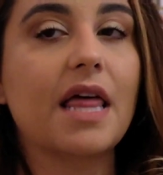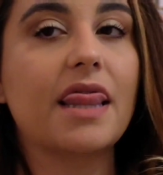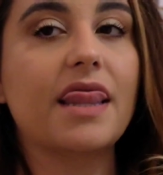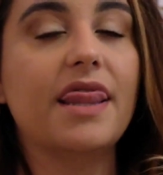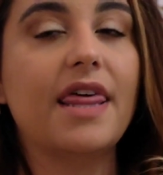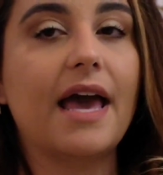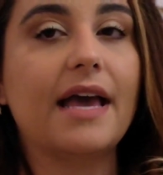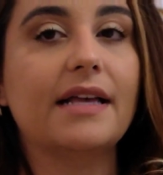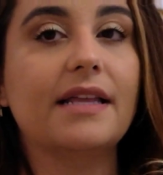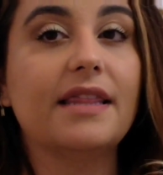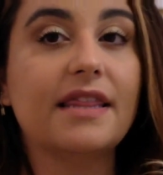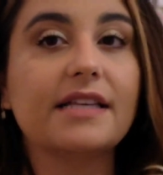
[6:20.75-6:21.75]

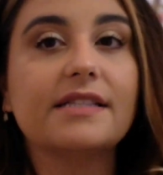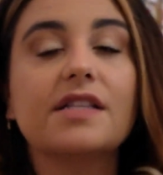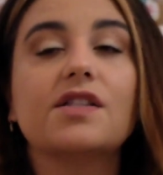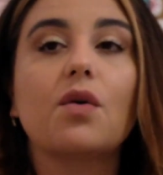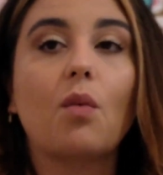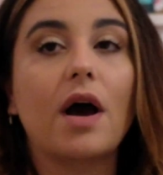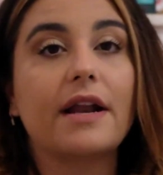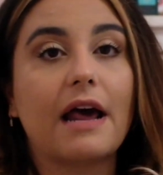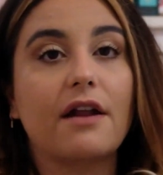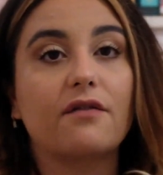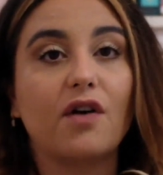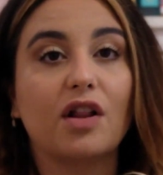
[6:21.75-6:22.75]
this is the one
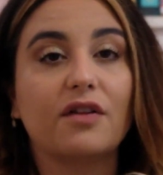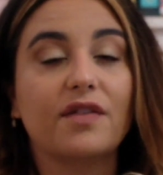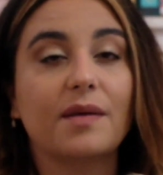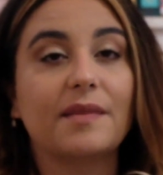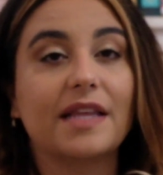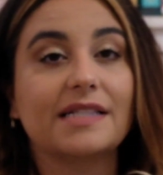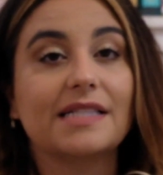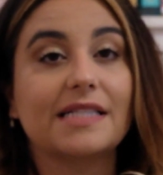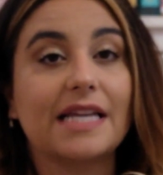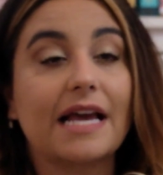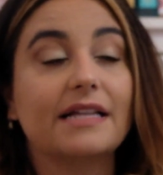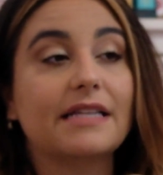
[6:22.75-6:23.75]
out of all of them that
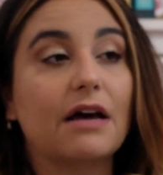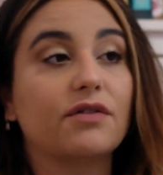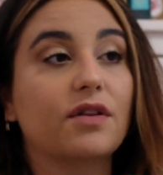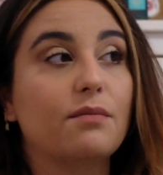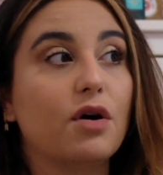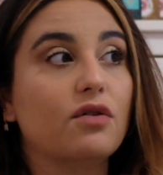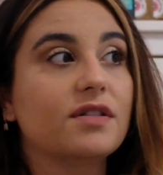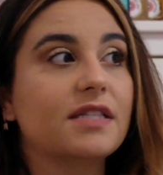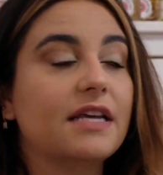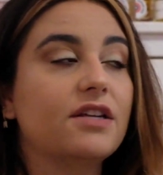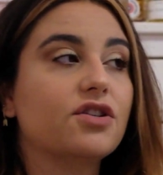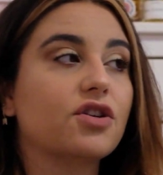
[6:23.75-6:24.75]
stands out the
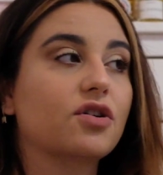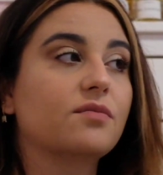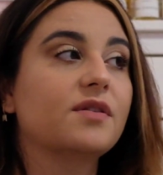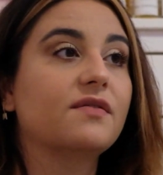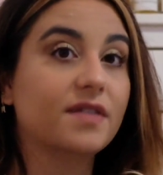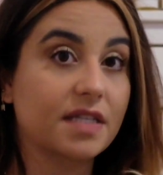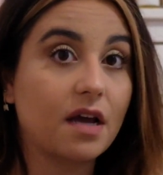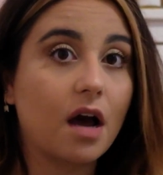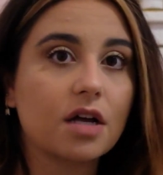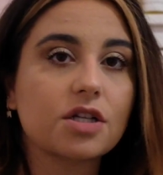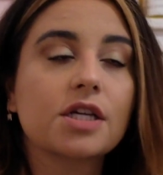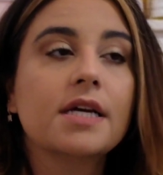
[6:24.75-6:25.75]
most in terms of
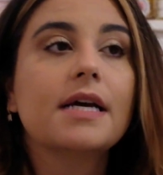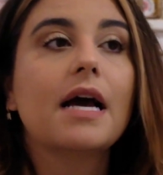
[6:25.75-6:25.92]
sillage.